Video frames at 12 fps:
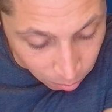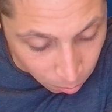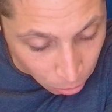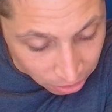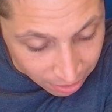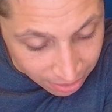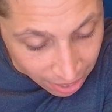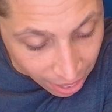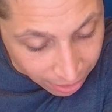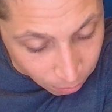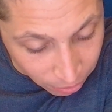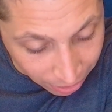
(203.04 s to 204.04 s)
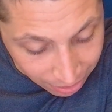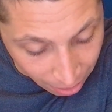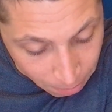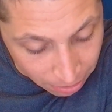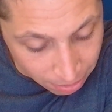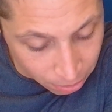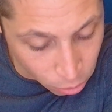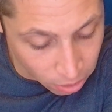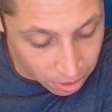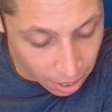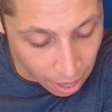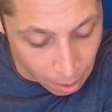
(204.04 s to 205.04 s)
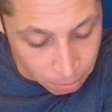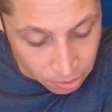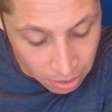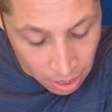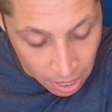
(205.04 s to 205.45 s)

it puts the dot in when I do the times.